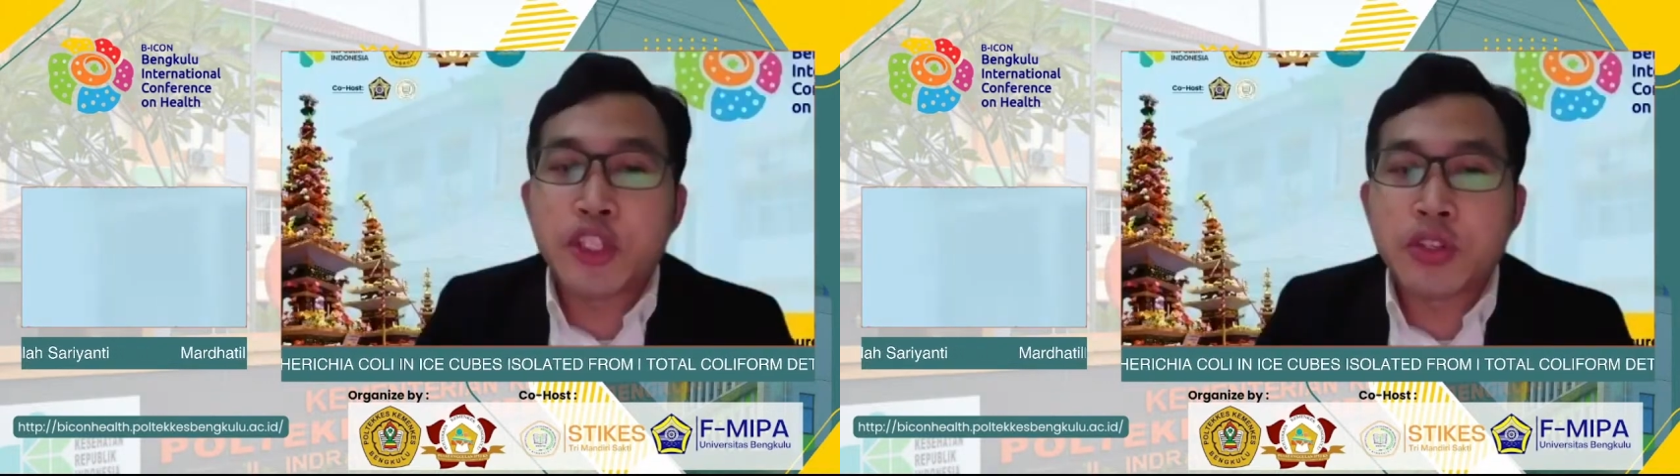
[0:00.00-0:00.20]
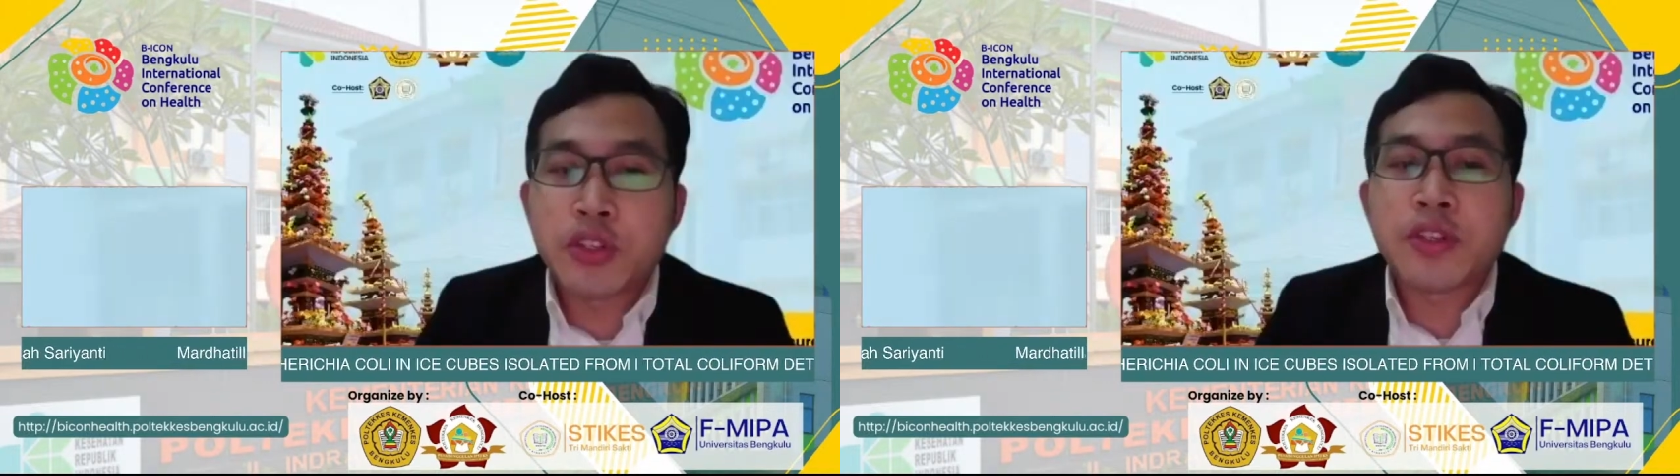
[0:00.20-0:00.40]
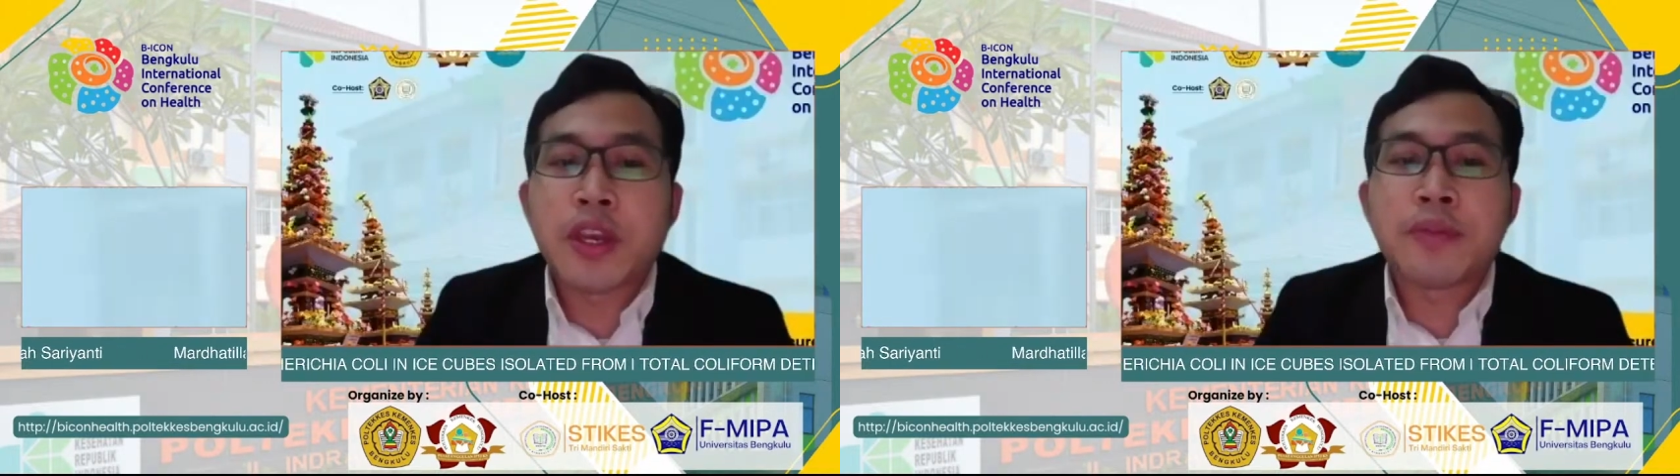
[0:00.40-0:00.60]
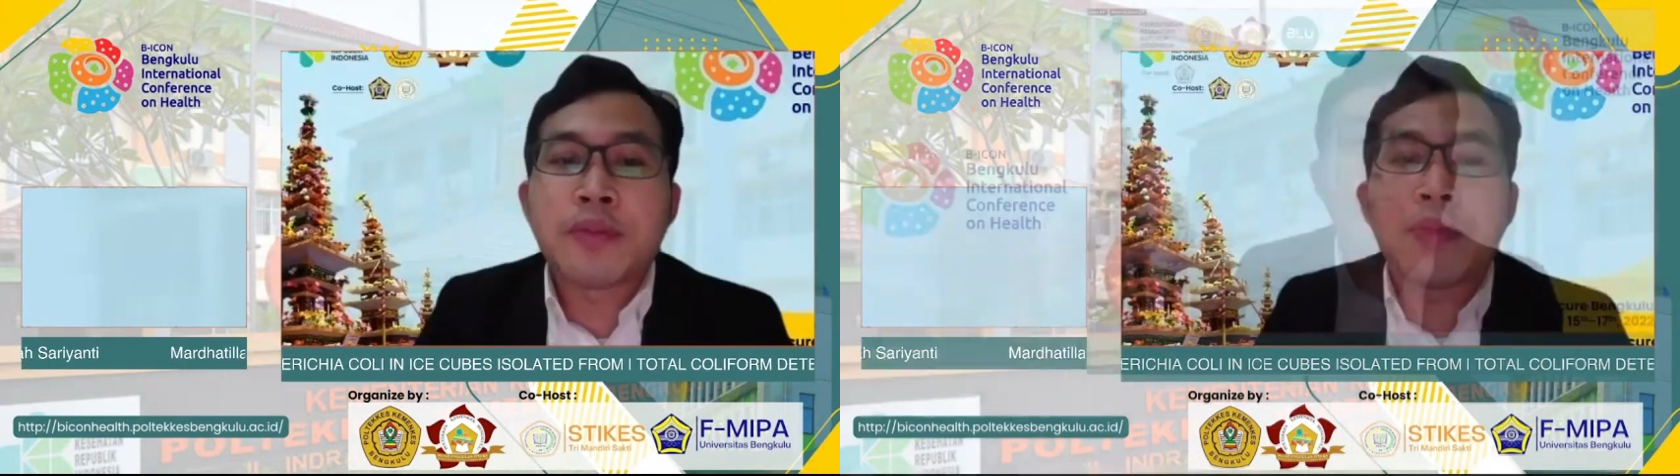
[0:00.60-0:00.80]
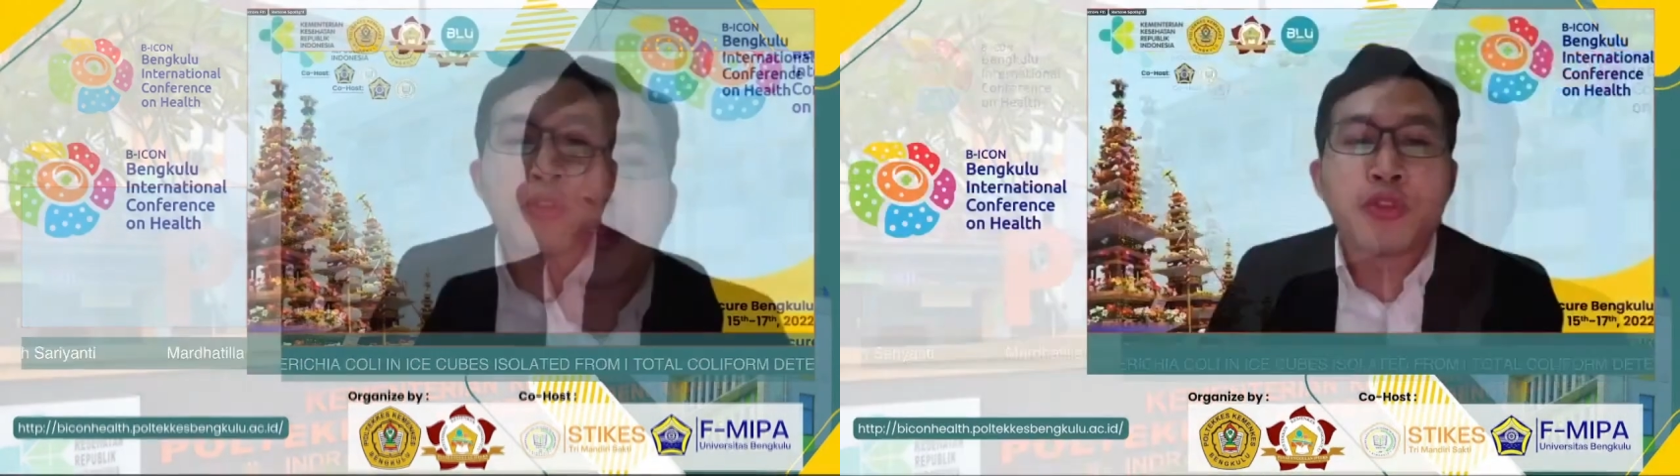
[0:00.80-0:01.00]
and
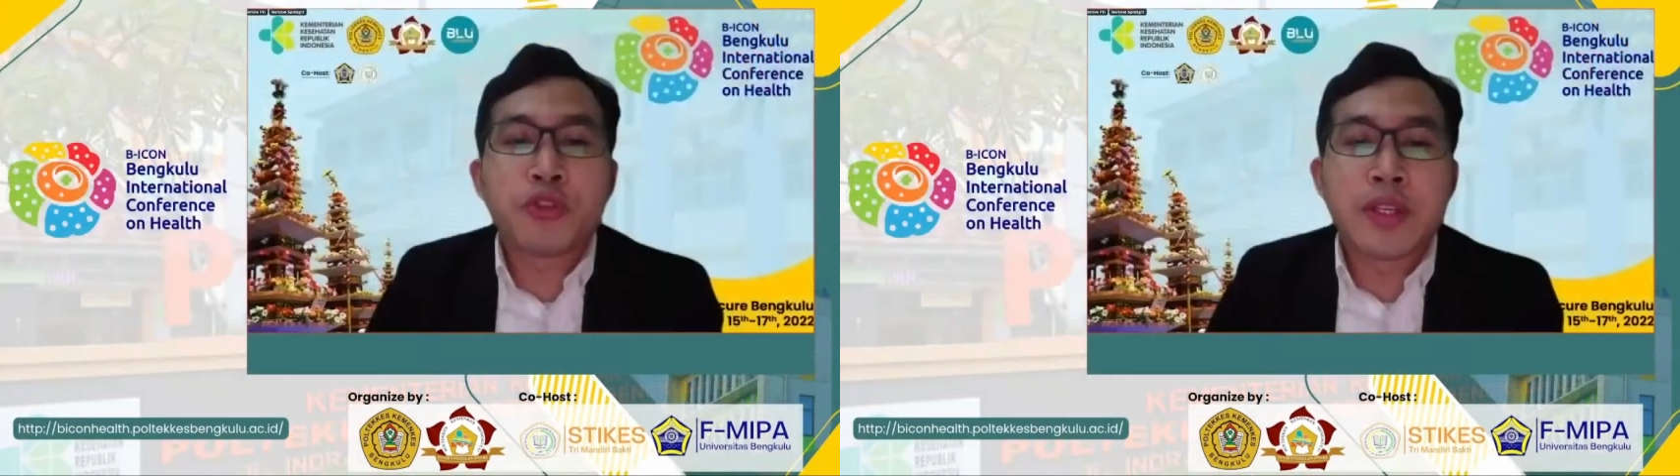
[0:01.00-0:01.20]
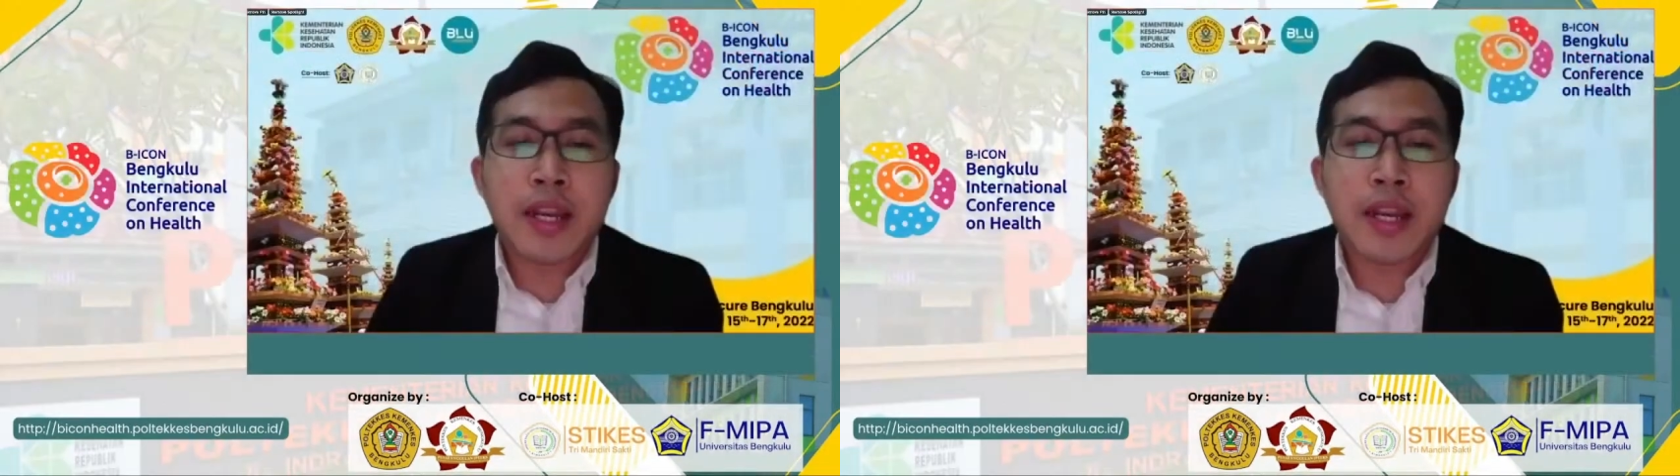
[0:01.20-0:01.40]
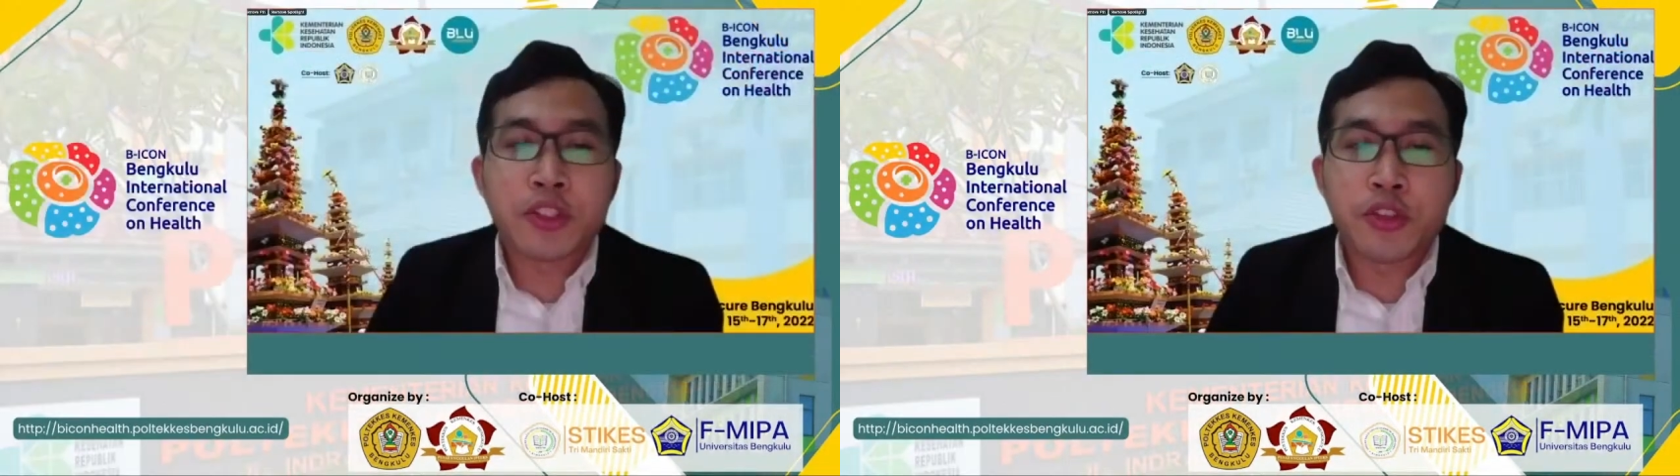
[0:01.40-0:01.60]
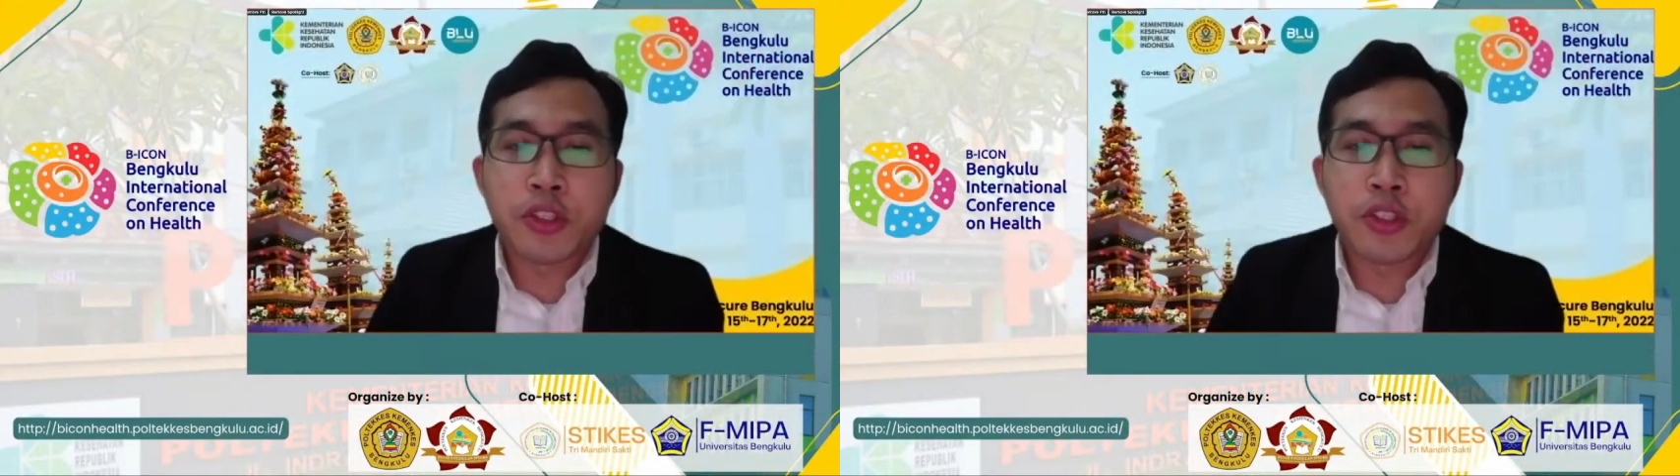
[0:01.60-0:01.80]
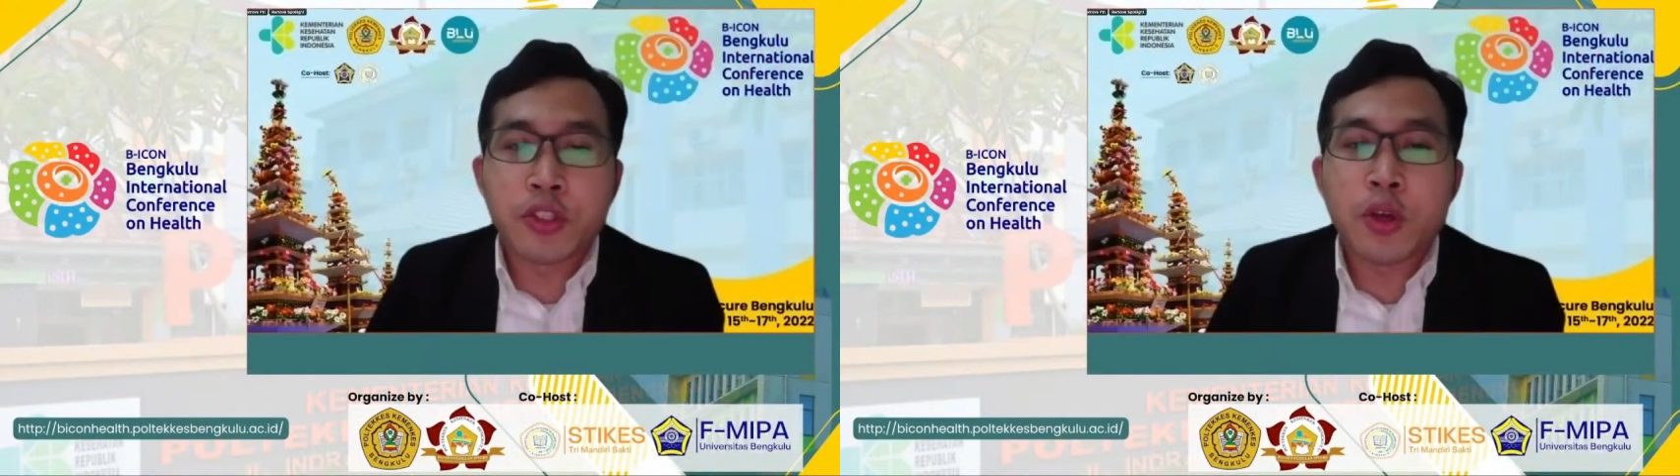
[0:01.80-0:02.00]
pathogenic characterization
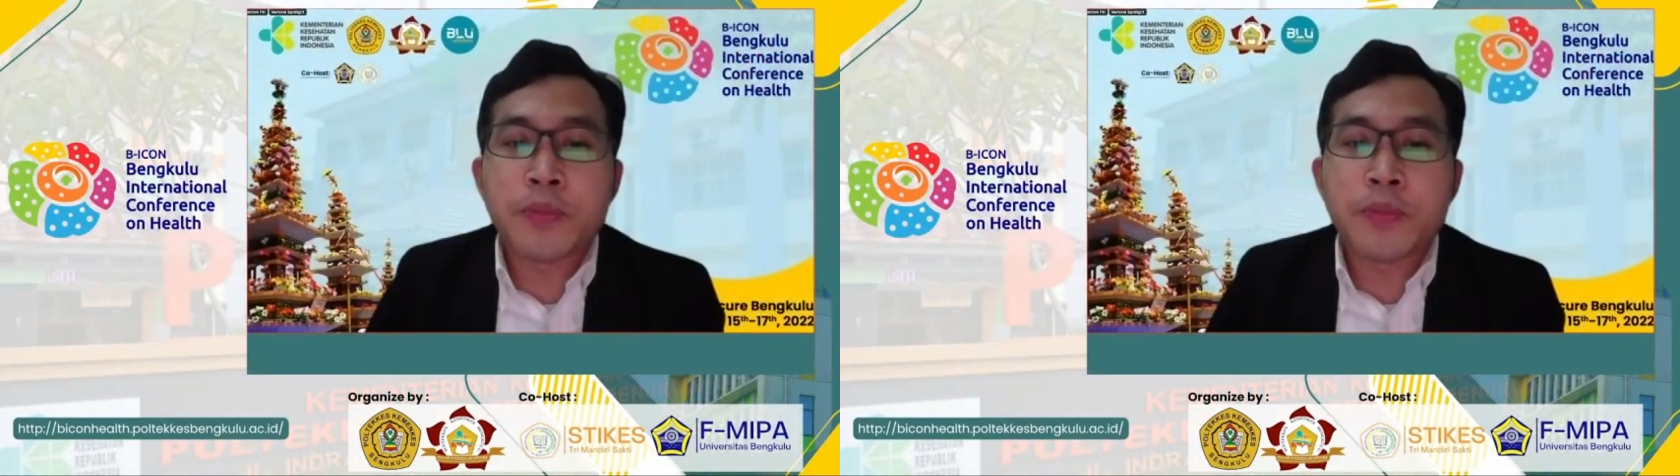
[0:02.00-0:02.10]
of E.